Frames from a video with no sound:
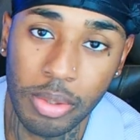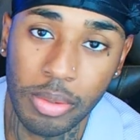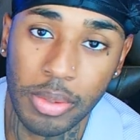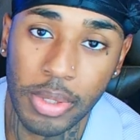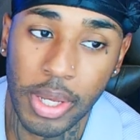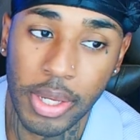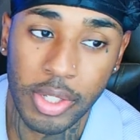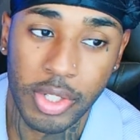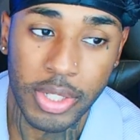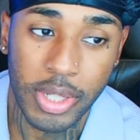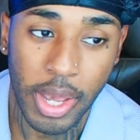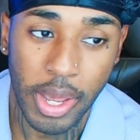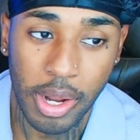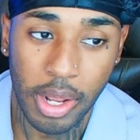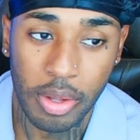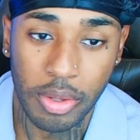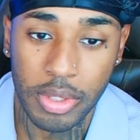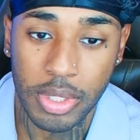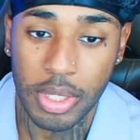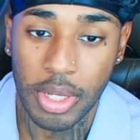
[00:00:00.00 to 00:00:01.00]
Like shout
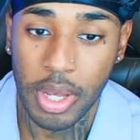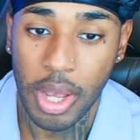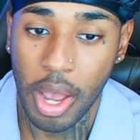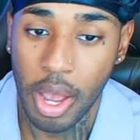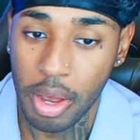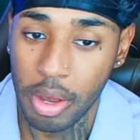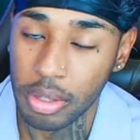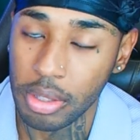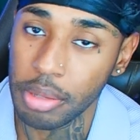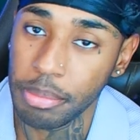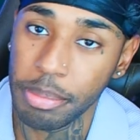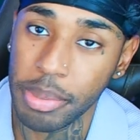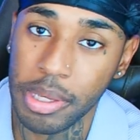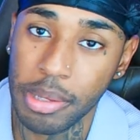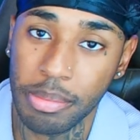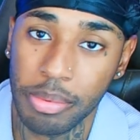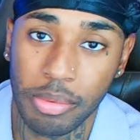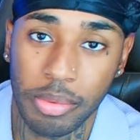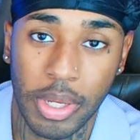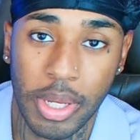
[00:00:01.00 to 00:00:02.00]
out to all the
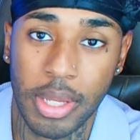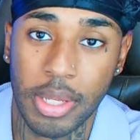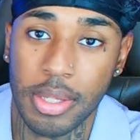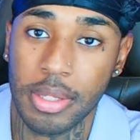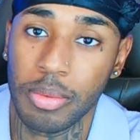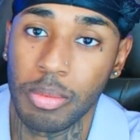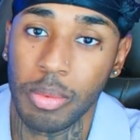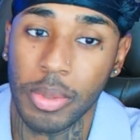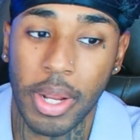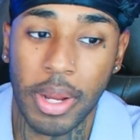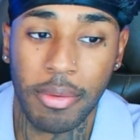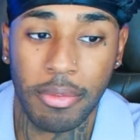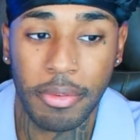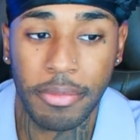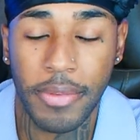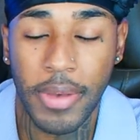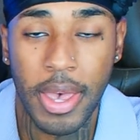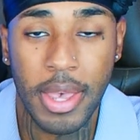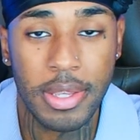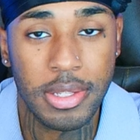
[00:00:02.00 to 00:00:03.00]
people that's whatever
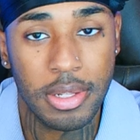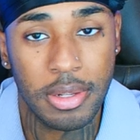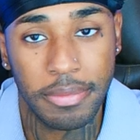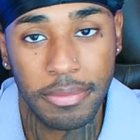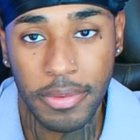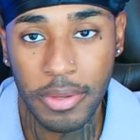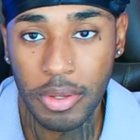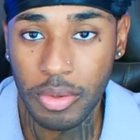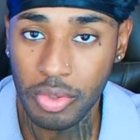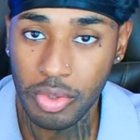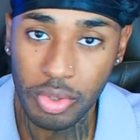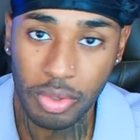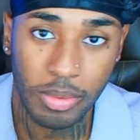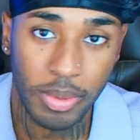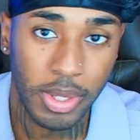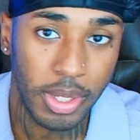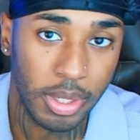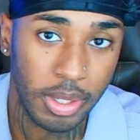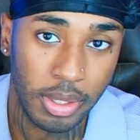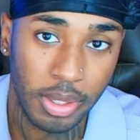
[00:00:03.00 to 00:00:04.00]
facet of the field you
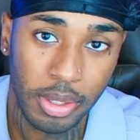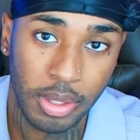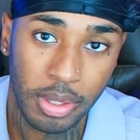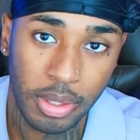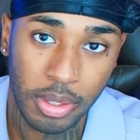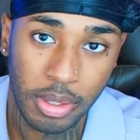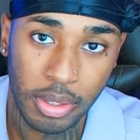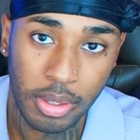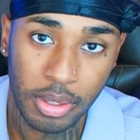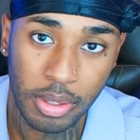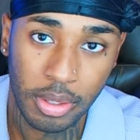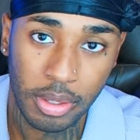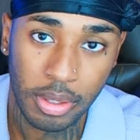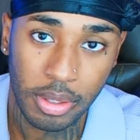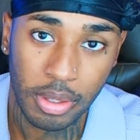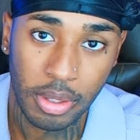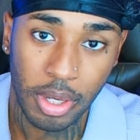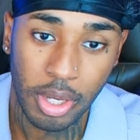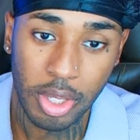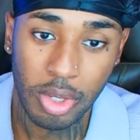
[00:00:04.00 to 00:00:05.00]
in,
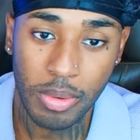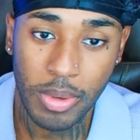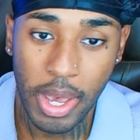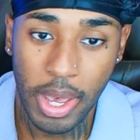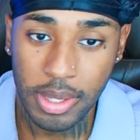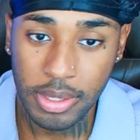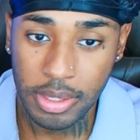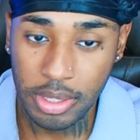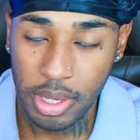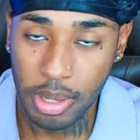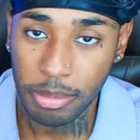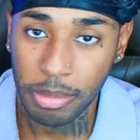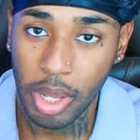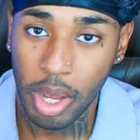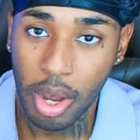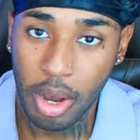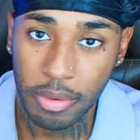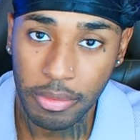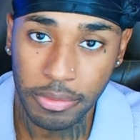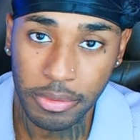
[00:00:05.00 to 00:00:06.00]
and you got something to
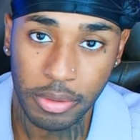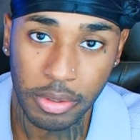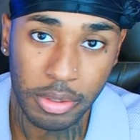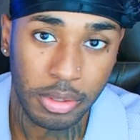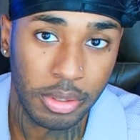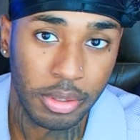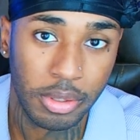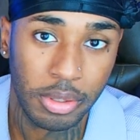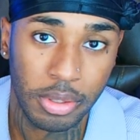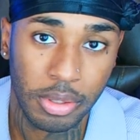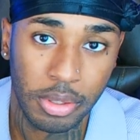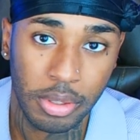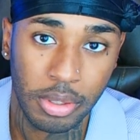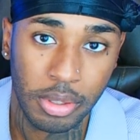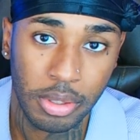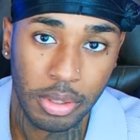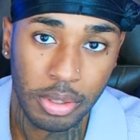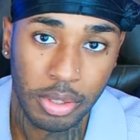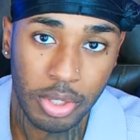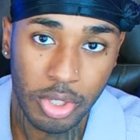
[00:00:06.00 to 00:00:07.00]
offer
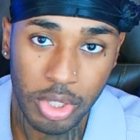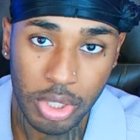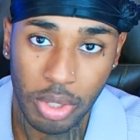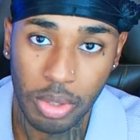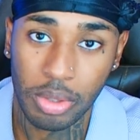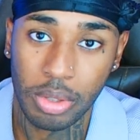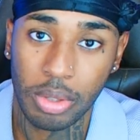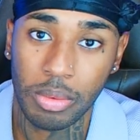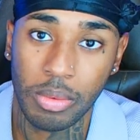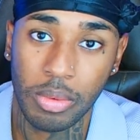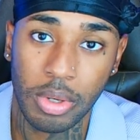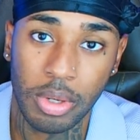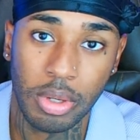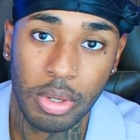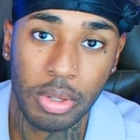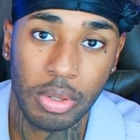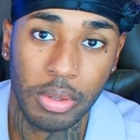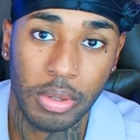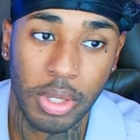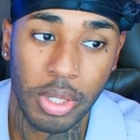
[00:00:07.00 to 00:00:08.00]
to show the
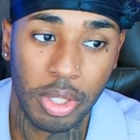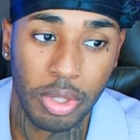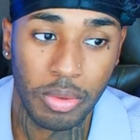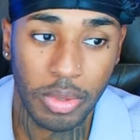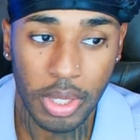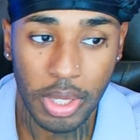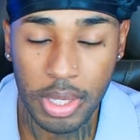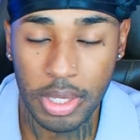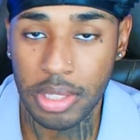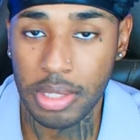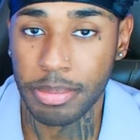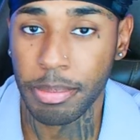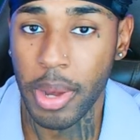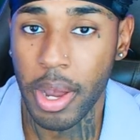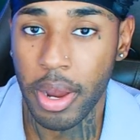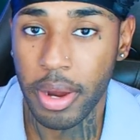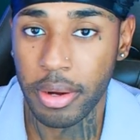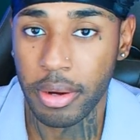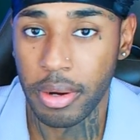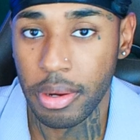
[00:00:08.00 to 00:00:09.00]
world, and you can
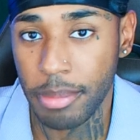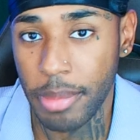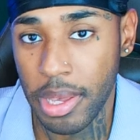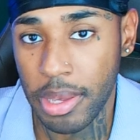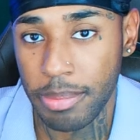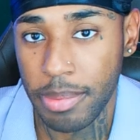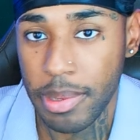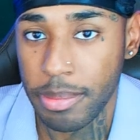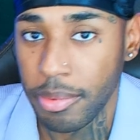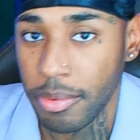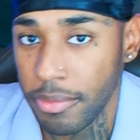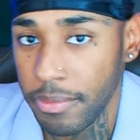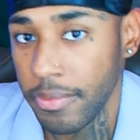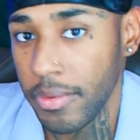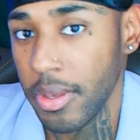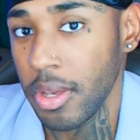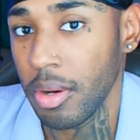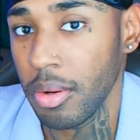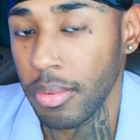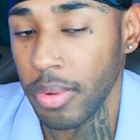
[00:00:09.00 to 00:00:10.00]
inspire and make people
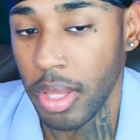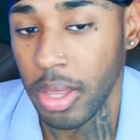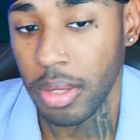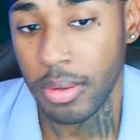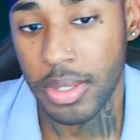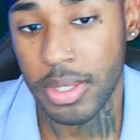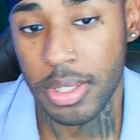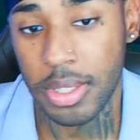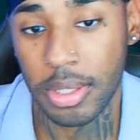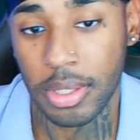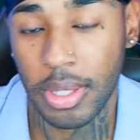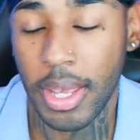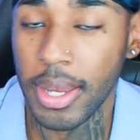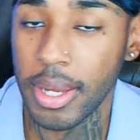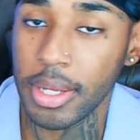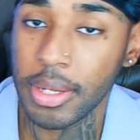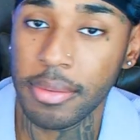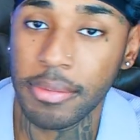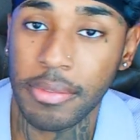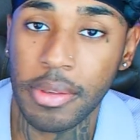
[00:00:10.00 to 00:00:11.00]
feel, whether it's
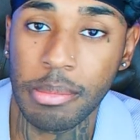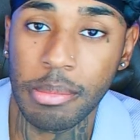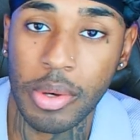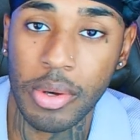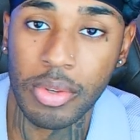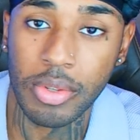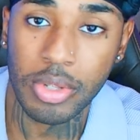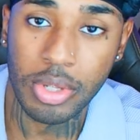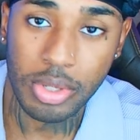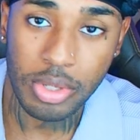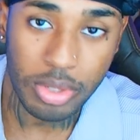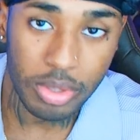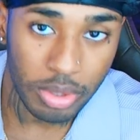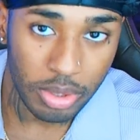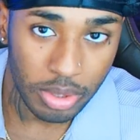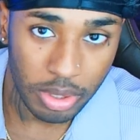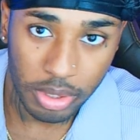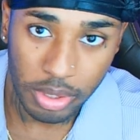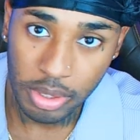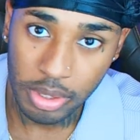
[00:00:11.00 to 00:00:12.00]
negative emotions
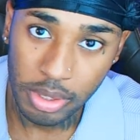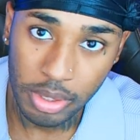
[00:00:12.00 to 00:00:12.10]
or.